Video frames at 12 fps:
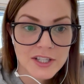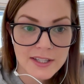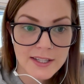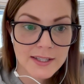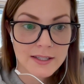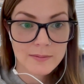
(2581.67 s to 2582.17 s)

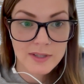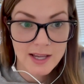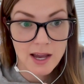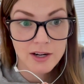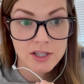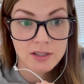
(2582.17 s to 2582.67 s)
system is
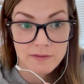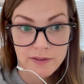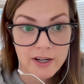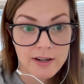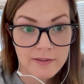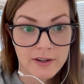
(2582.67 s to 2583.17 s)
actually
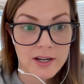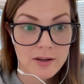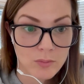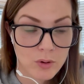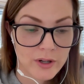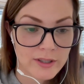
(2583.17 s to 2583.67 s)
very, very
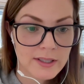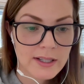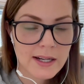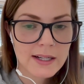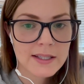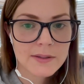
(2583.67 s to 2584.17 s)
important.
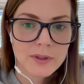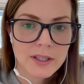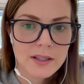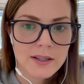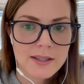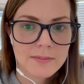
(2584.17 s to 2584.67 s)
And it's really
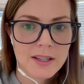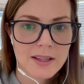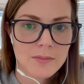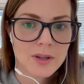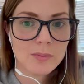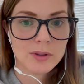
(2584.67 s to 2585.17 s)
not something
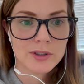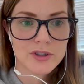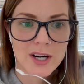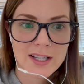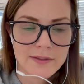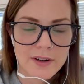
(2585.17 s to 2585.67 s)
that people
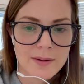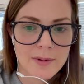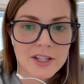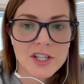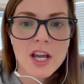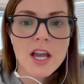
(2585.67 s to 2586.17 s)
address very
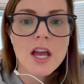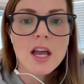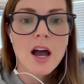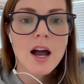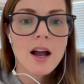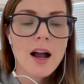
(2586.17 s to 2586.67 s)
much.
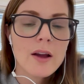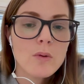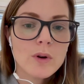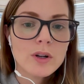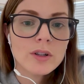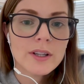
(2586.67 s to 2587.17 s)
I
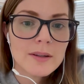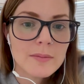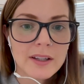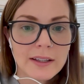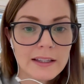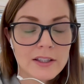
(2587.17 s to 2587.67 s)
will
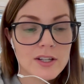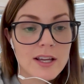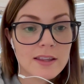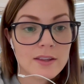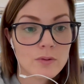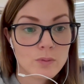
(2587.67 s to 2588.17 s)
admit, like
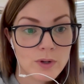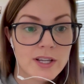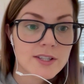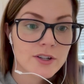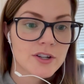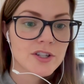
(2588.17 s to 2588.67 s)
the
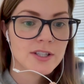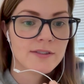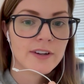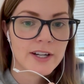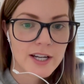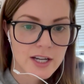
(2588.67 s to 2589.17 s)
research is
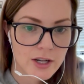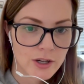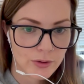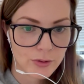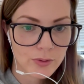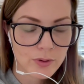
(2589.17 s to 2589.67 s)
very new